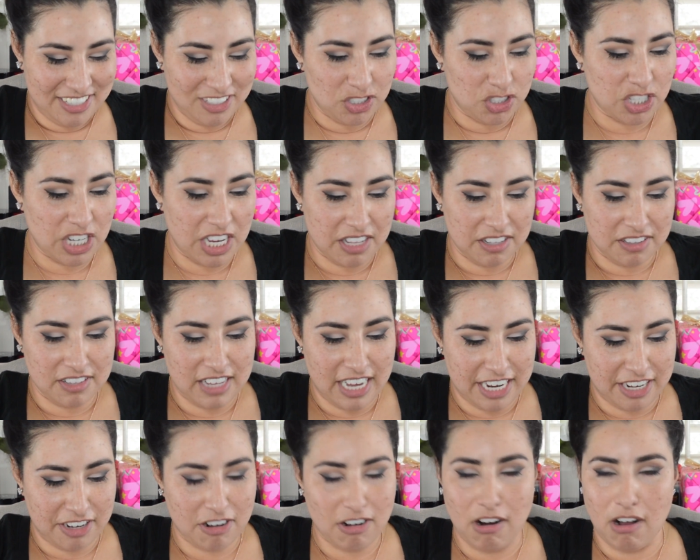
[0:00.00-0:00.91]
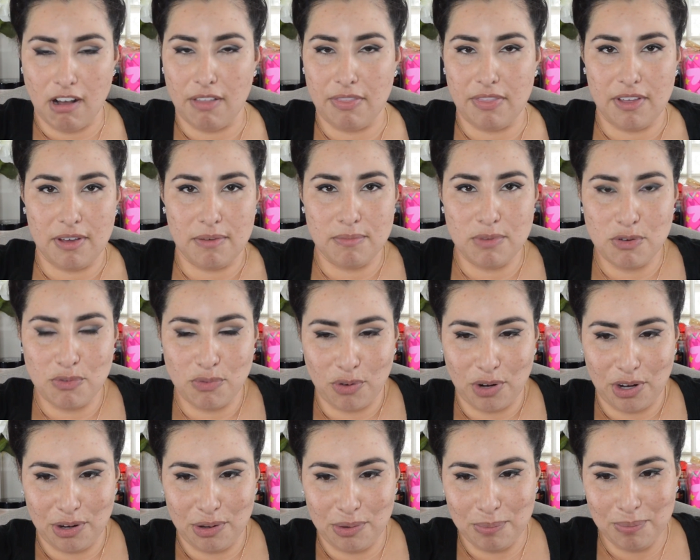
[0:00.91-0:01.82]
gel liner on them
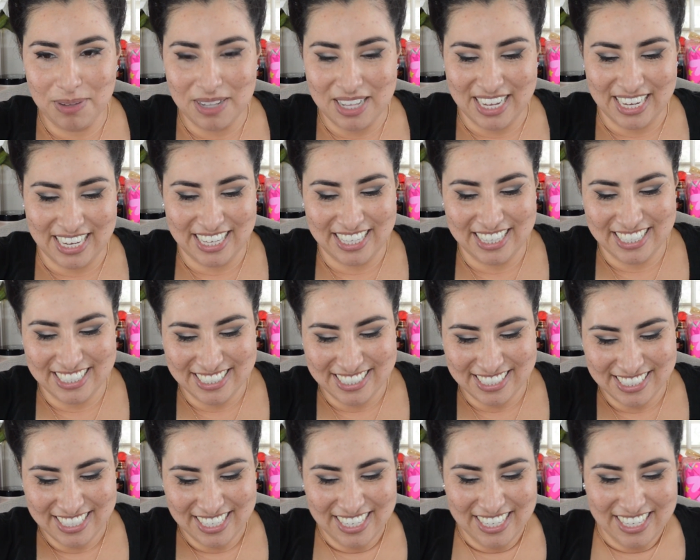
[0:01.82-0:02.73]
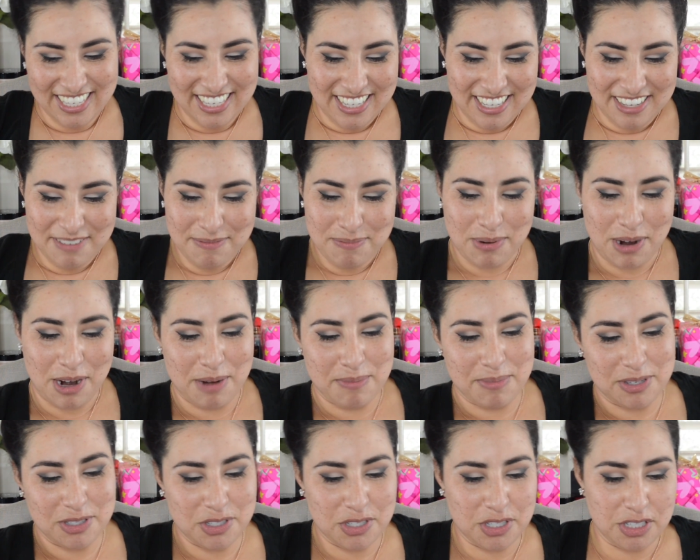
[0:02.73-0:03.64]
before you apply this
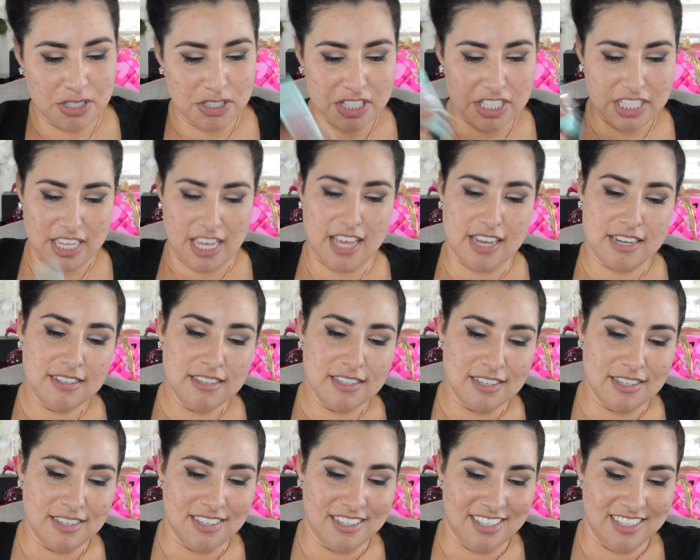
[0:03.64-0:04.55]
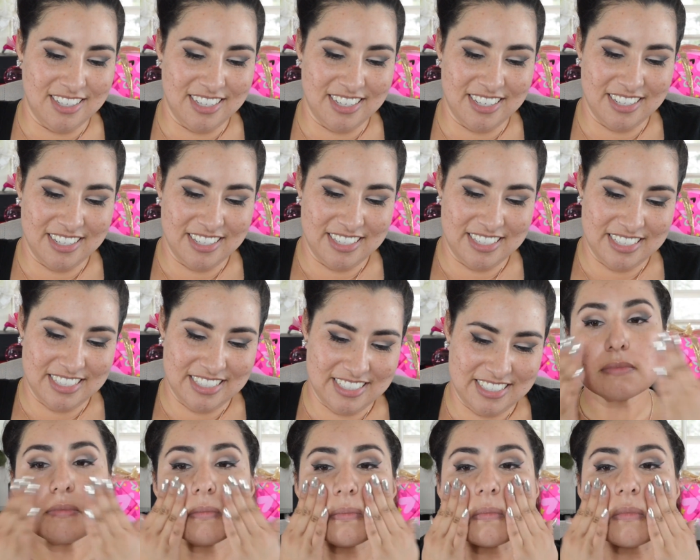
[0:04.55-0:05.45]
primer to your skin.
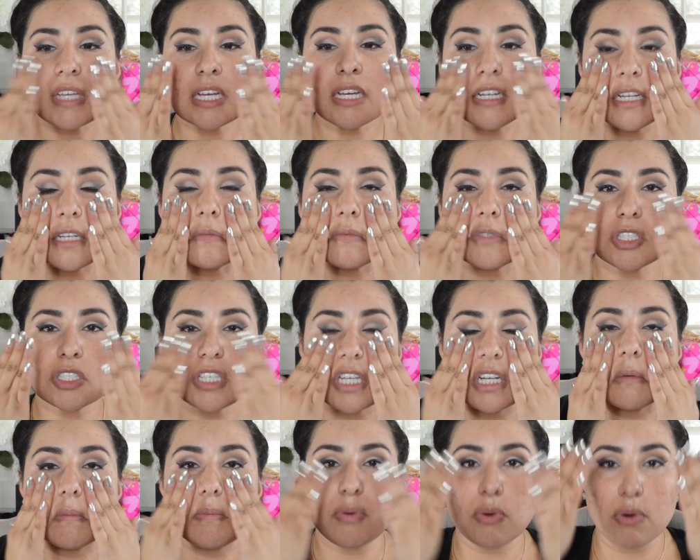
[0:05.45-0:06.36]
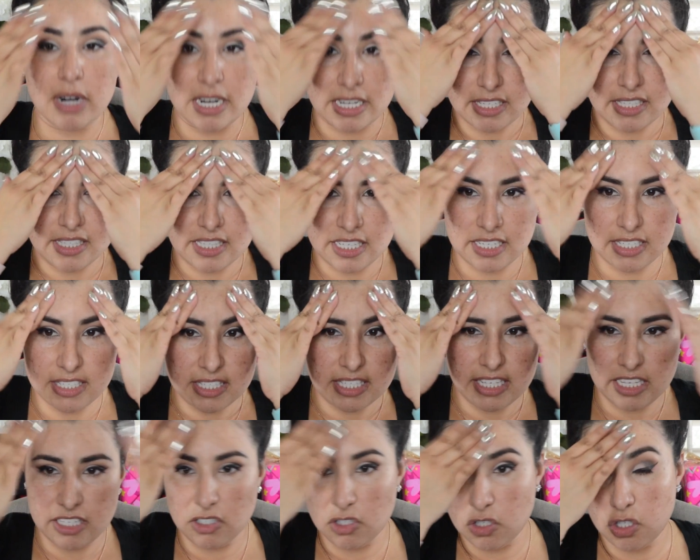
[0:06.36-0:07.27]
And I'm just gonna press
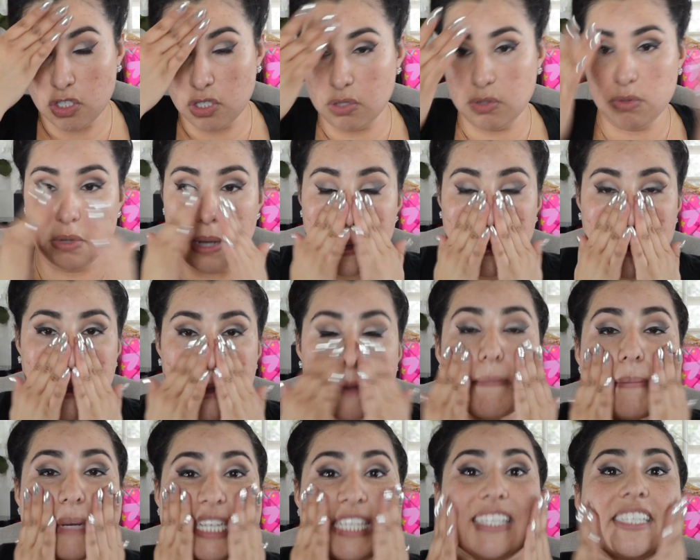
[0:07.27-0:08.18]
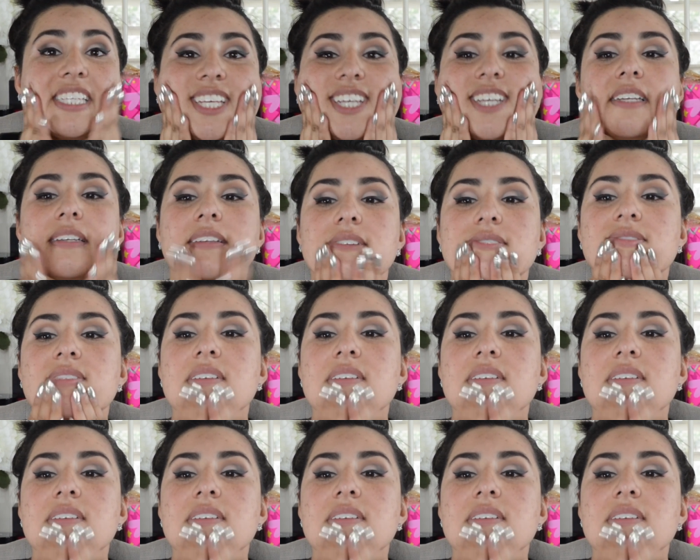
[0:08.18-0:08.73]
this into my skin.